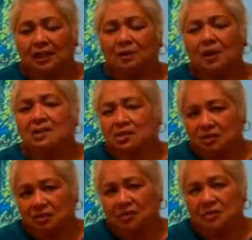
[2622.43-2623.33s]
He was a
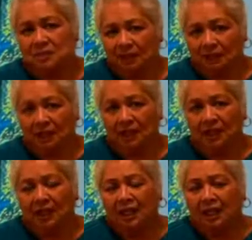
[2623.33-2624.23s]
generous man,
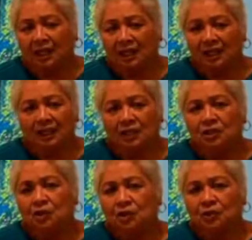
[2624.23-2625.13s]
and he
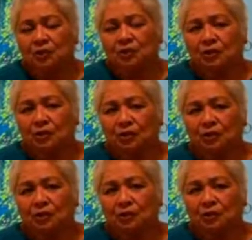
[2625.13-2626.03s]
introduced her
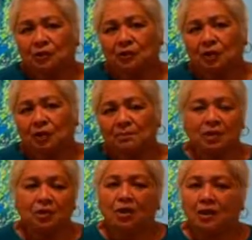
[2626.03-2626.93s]
to uh,
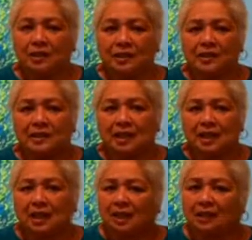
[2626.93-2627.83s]
many artists,
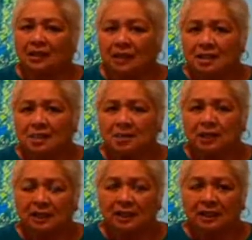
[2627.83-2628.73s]
and thus
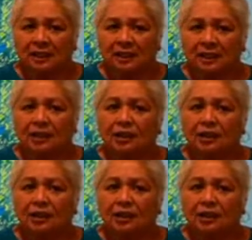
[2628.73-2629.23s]
began